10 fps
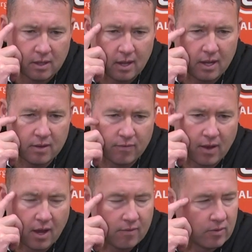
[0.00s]

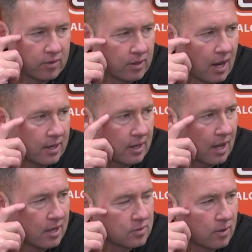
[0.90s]
85 or 90
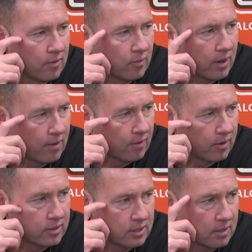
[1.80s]
guys, whatever we have on
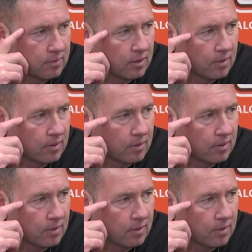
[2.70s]
our team,